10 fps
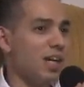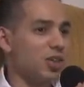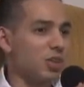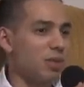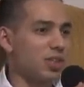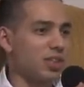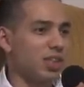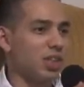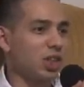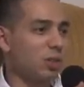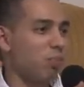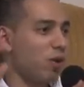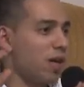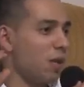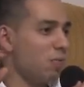in some instances just to
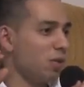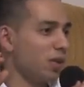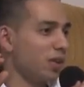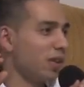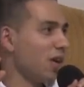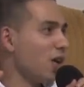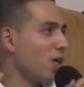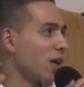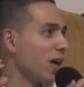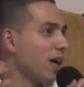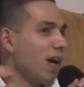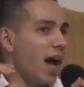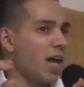burn down a building, okay?